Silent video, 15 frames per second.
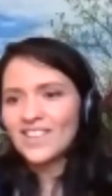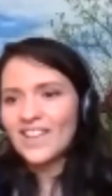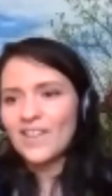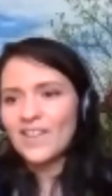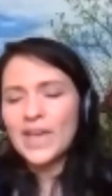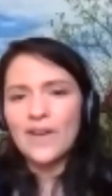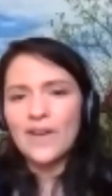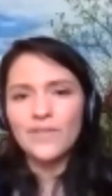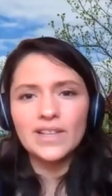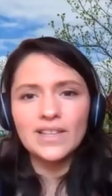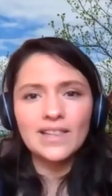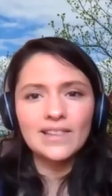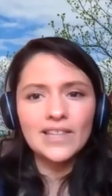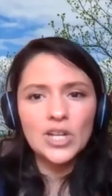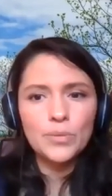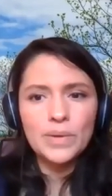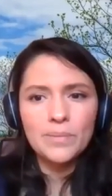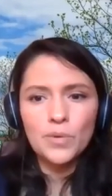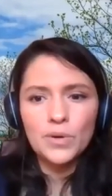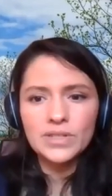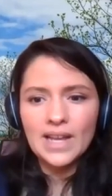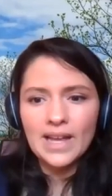we have a little bit
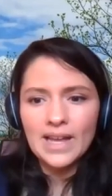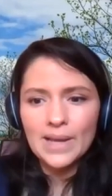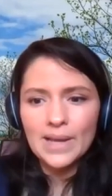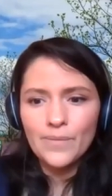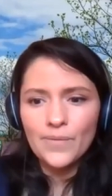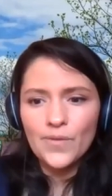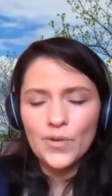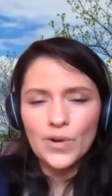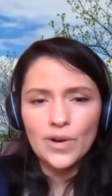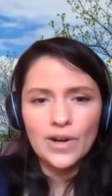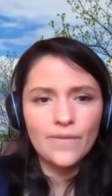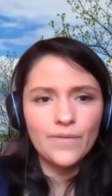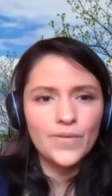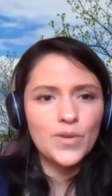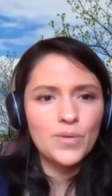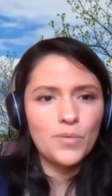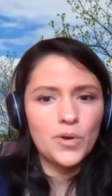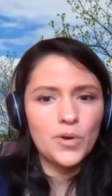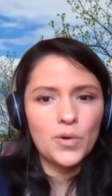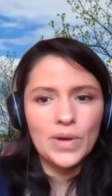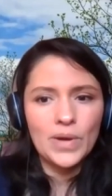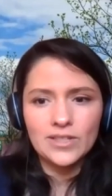more time for a few
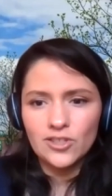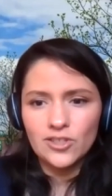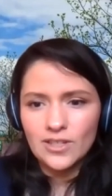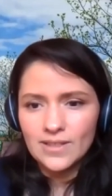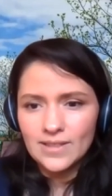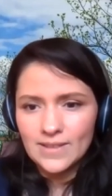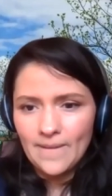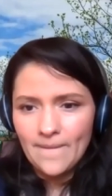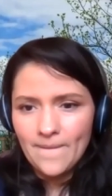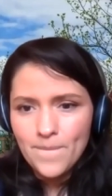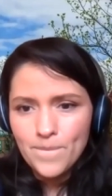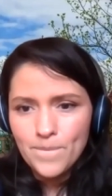more questions.